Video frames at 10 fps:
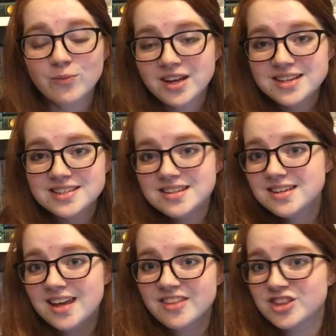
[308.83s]
we
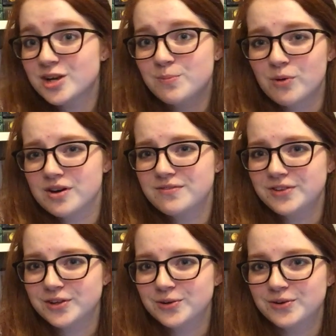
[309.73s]
didn't get their point of
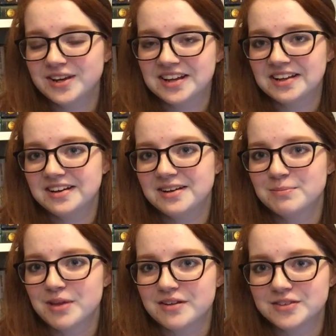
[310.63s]
view in
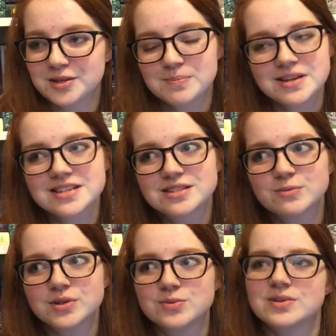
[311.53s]
Blood of Olympus,
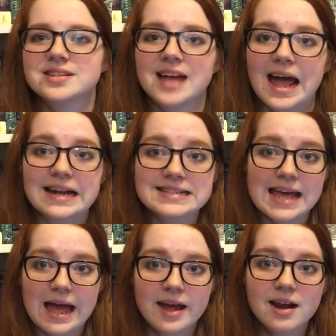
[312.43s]
which was kind of
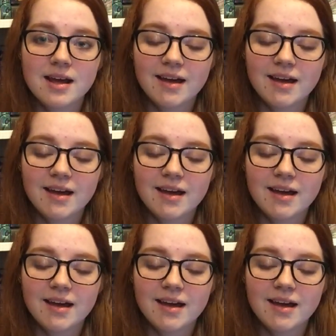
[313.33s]
sad.